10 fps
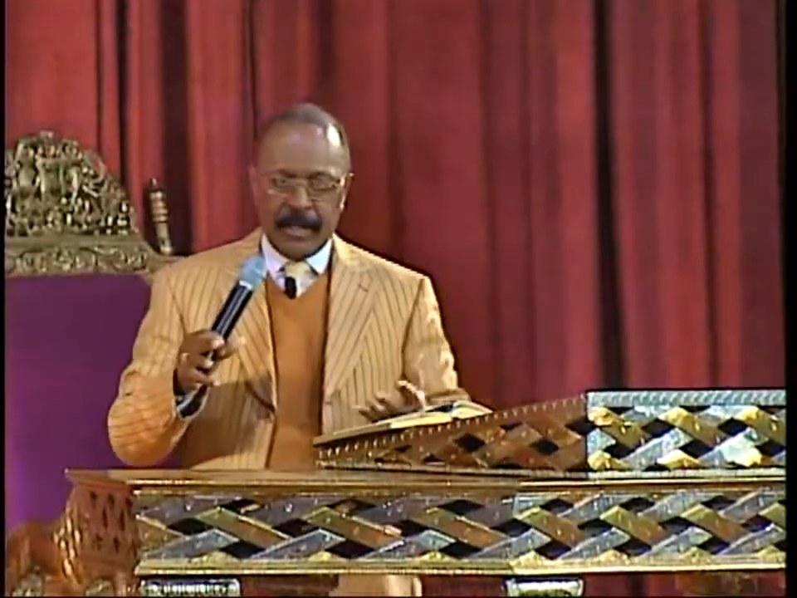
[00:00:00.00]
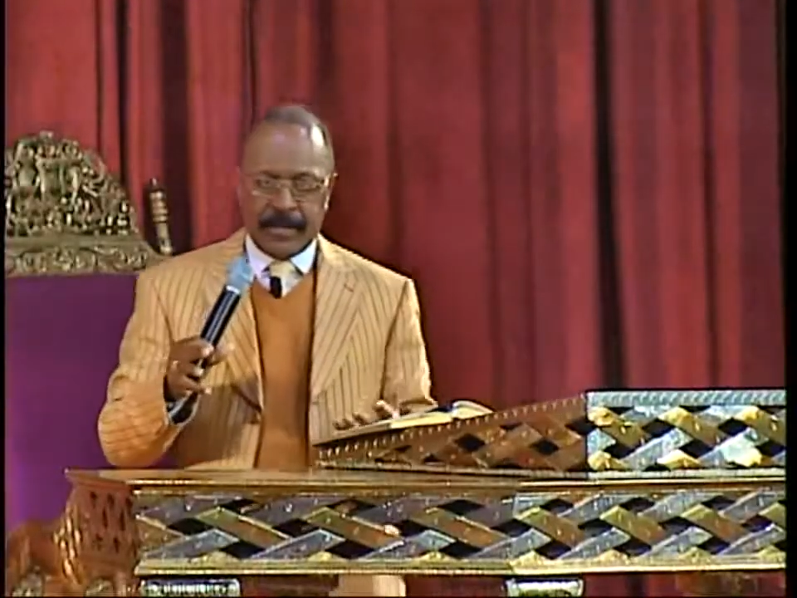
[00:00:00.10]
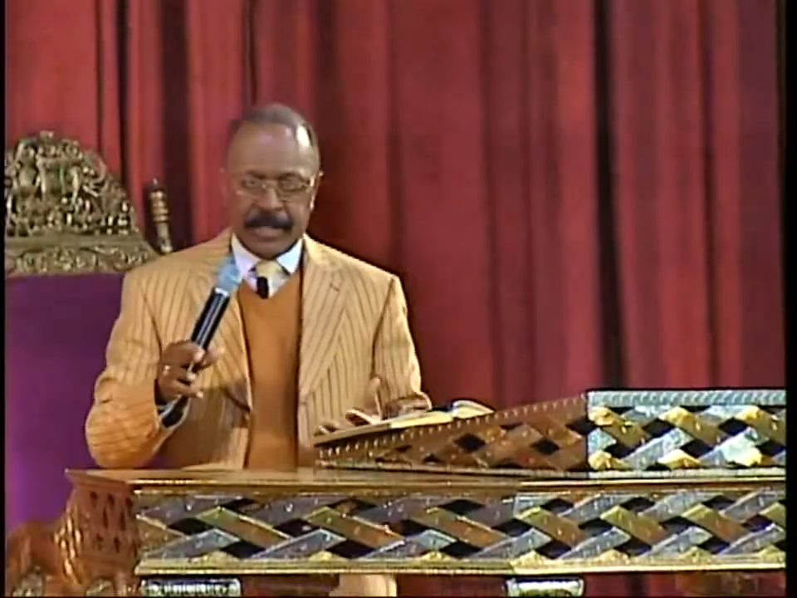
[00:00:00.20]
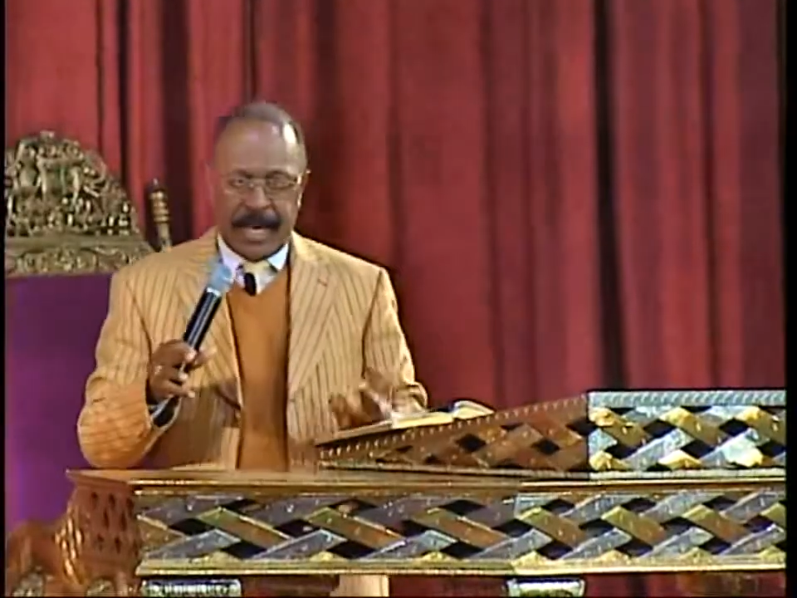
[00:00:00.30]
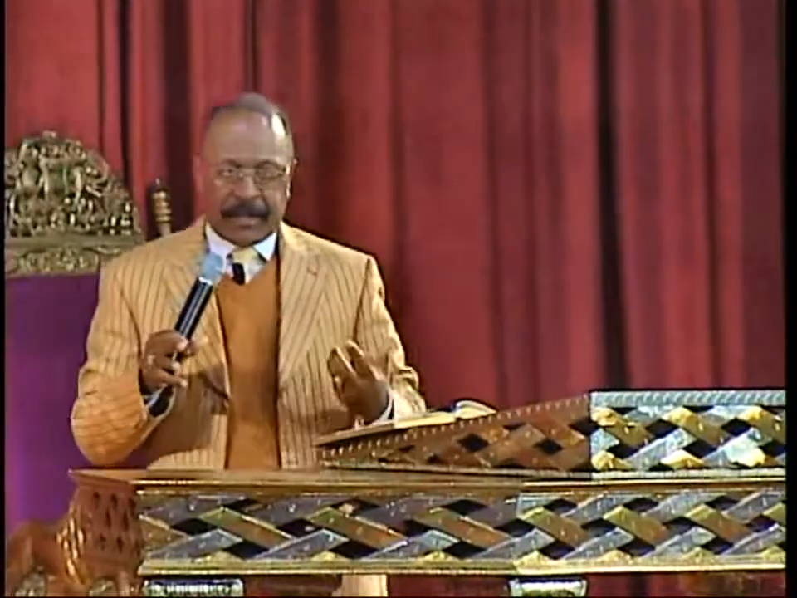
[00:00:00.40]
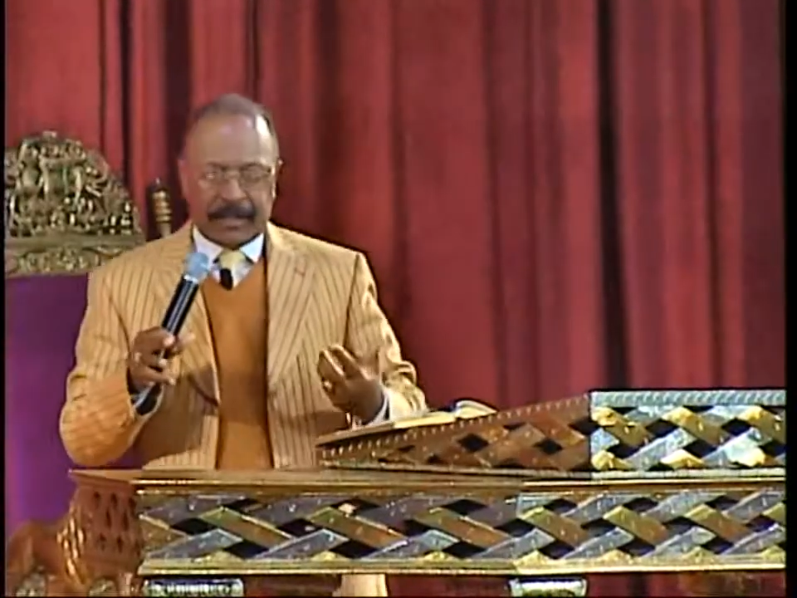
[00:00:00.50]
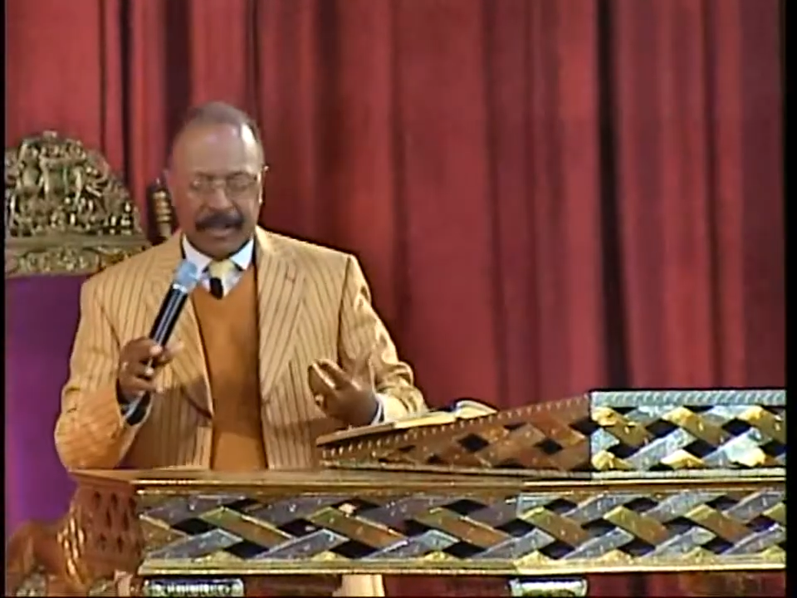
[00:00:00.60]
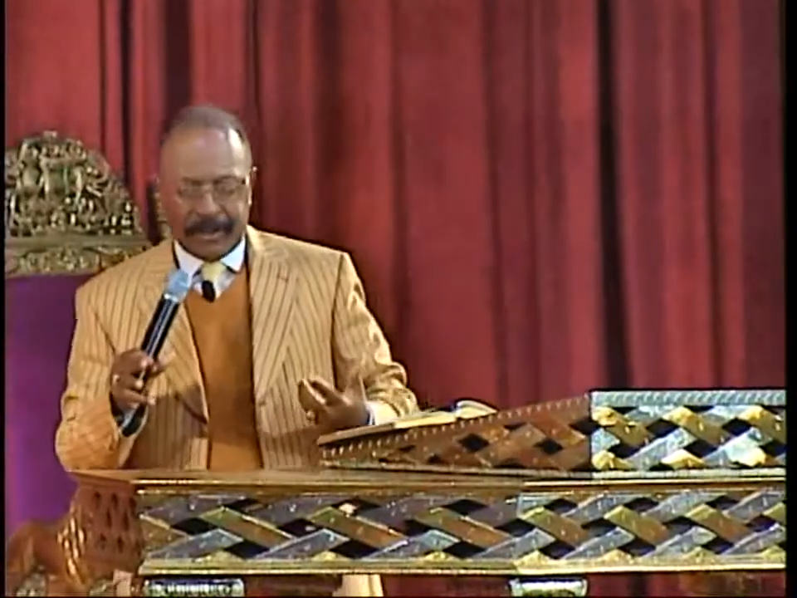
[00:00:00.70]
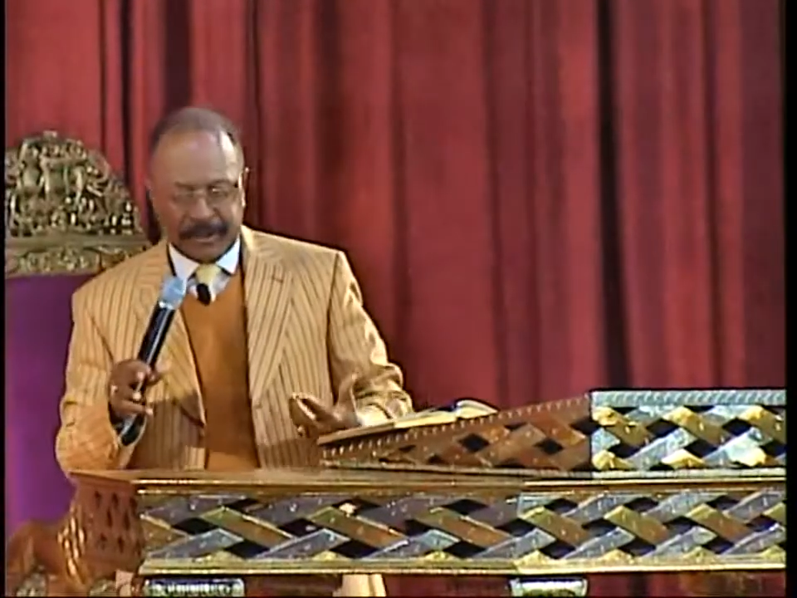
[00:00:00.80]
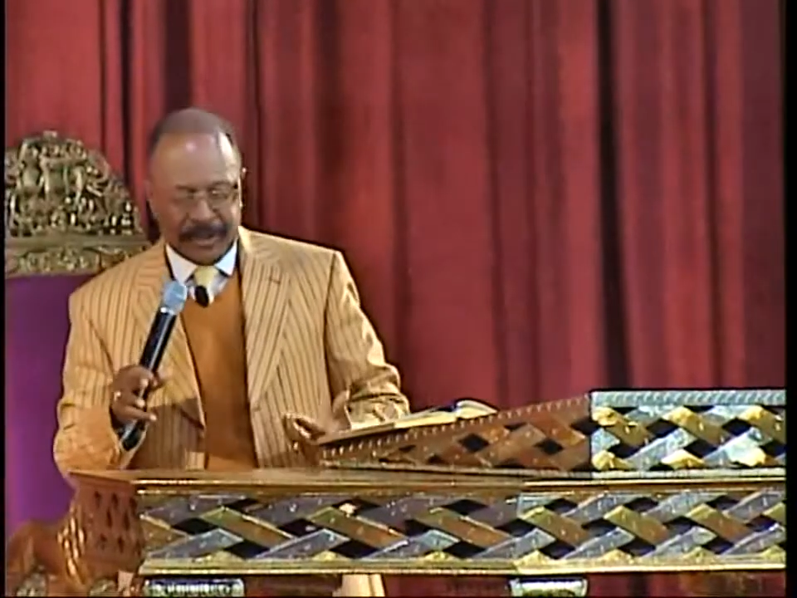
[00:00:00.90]
the
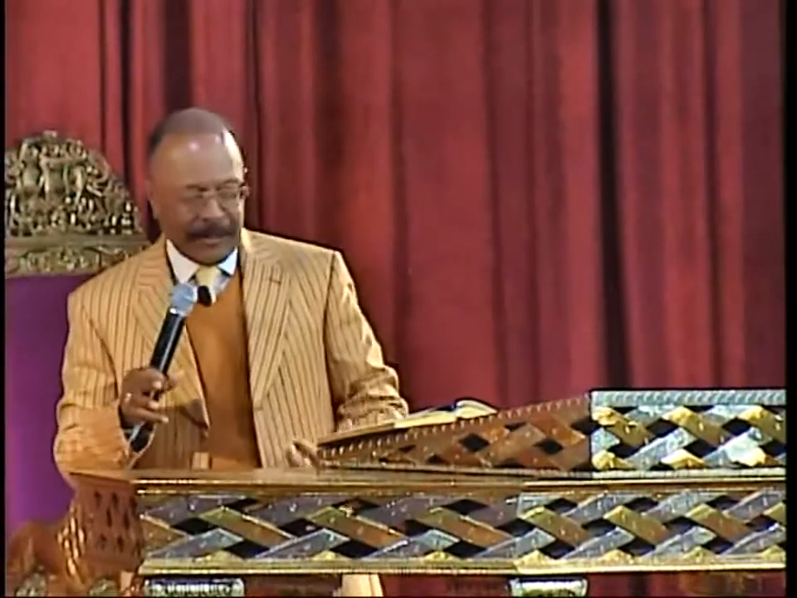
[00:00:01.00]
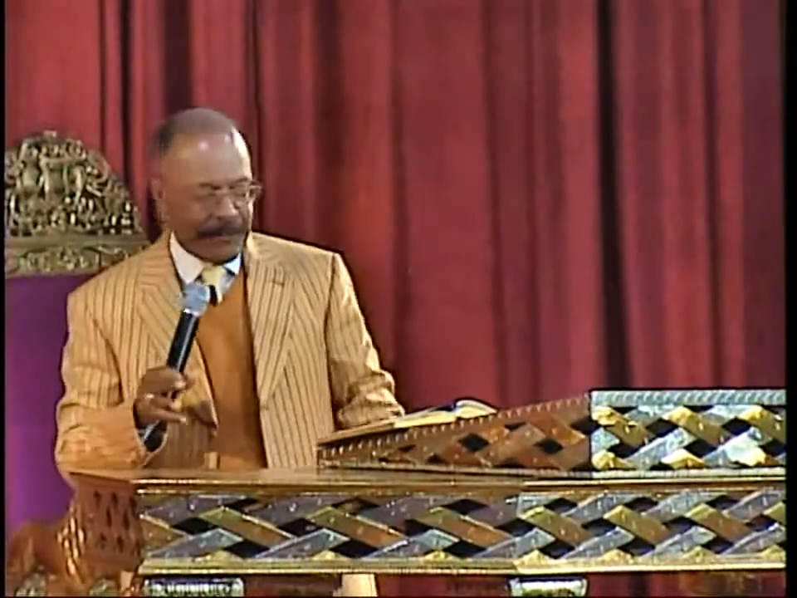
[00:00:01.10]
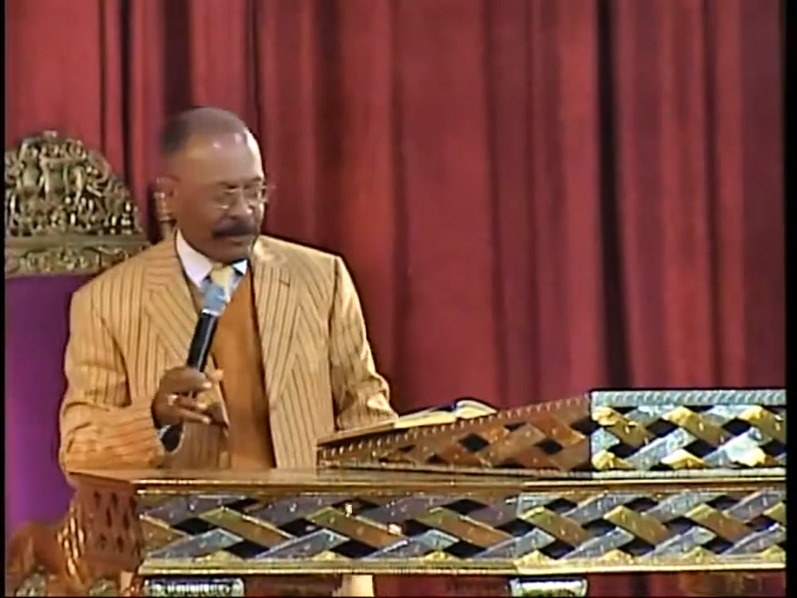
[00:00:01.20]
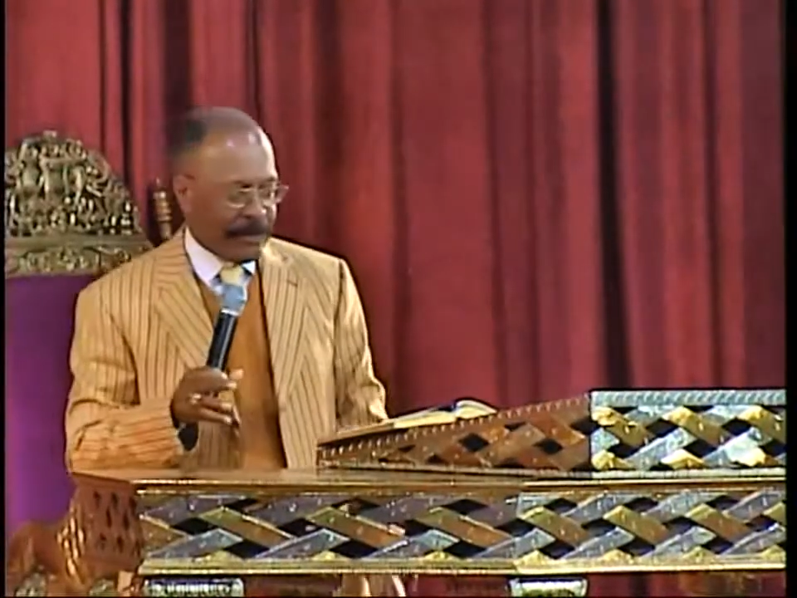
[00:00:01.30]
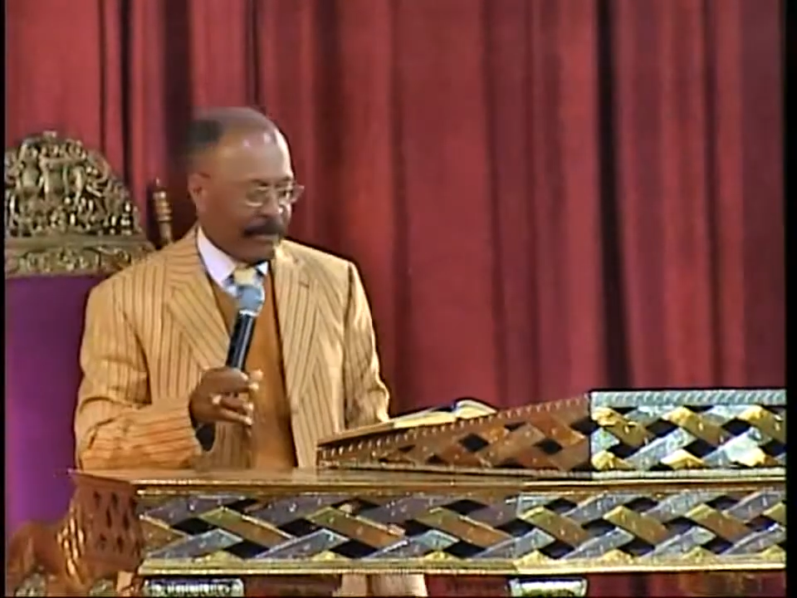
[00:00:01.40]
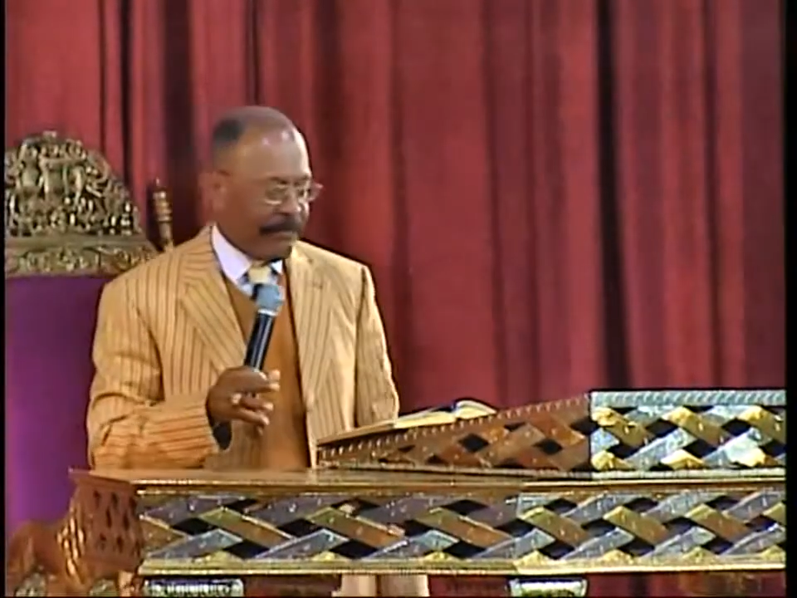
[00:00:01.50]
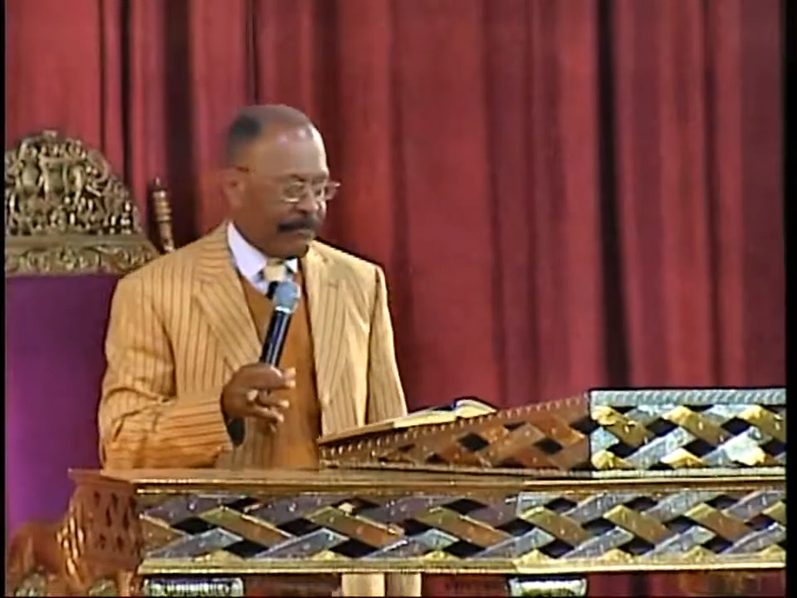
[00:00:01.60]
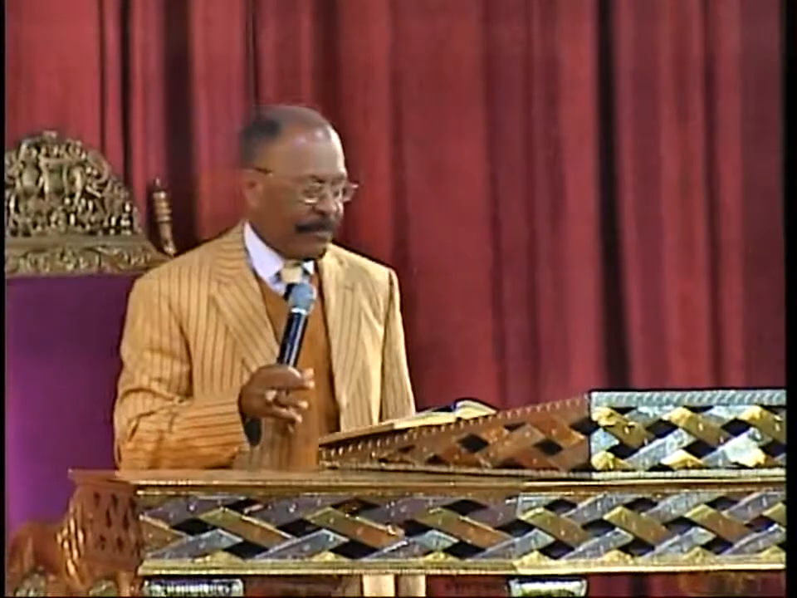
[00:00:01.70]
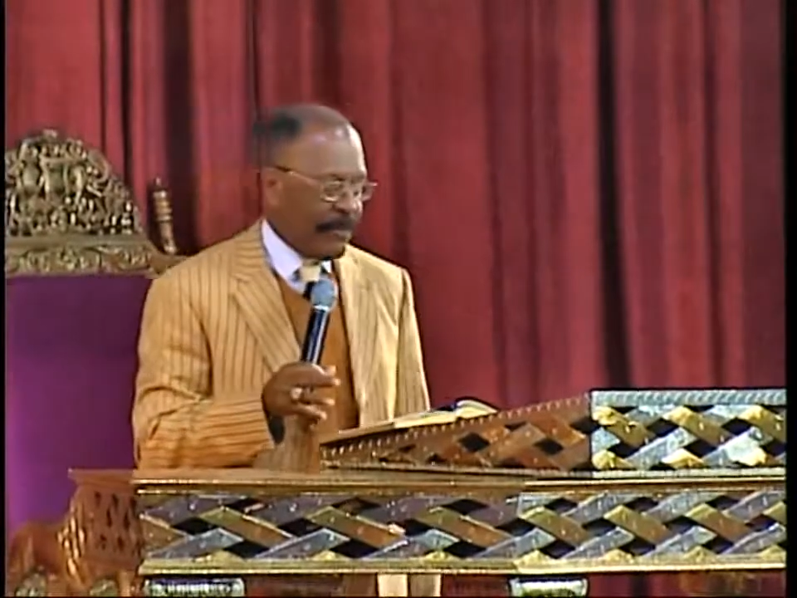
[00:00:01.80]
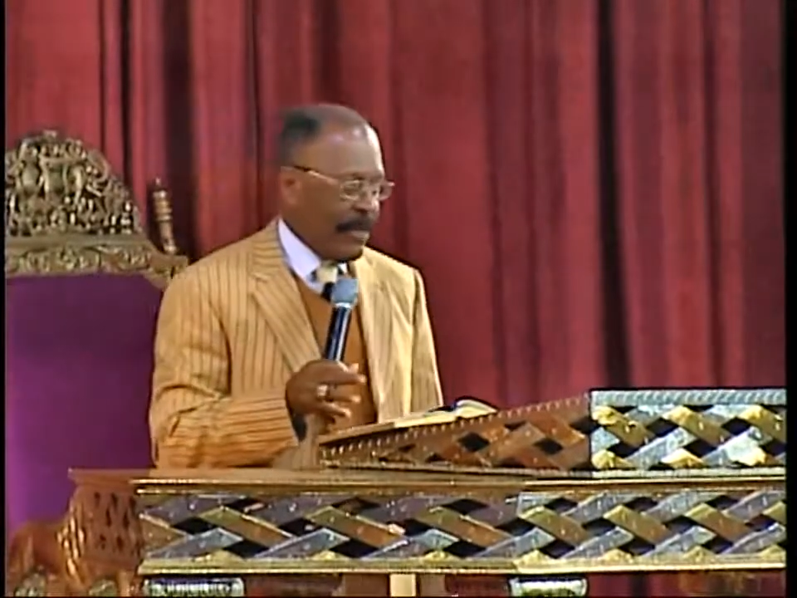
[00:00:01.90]
excellency of your
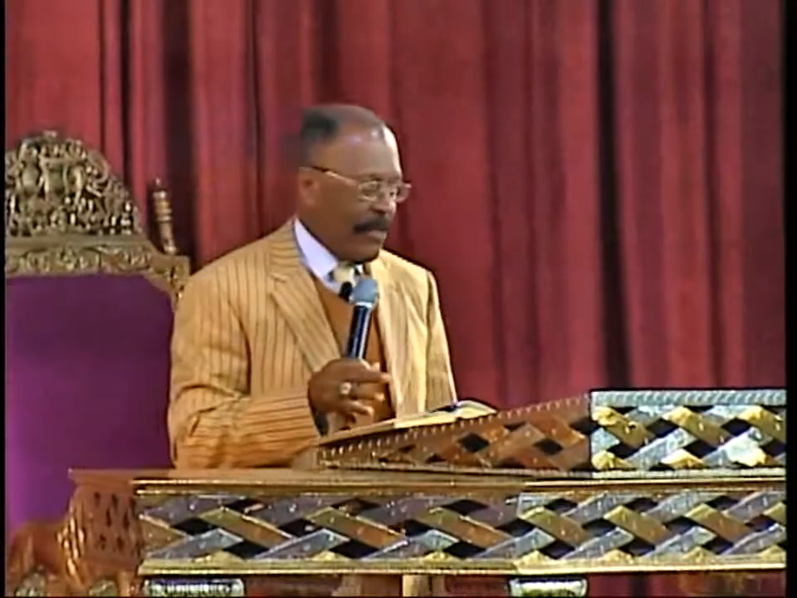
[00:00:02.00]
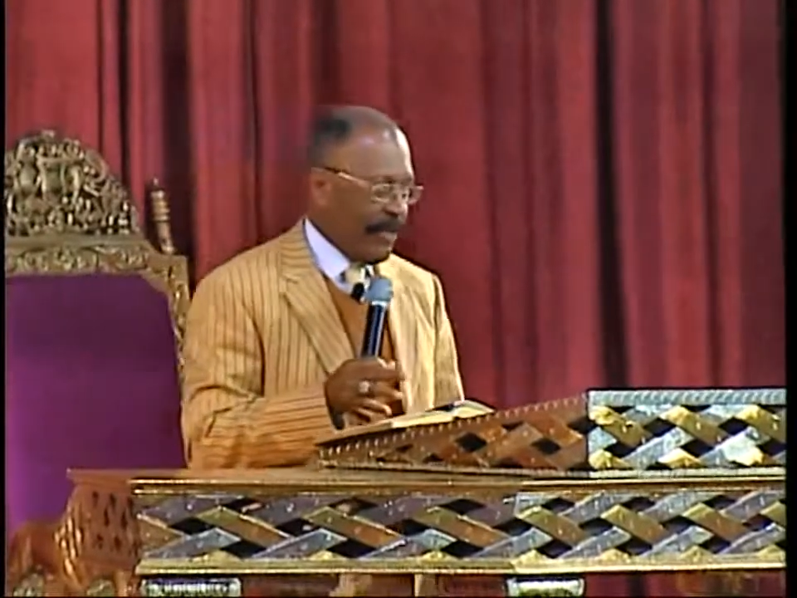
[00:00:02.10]
gift, the,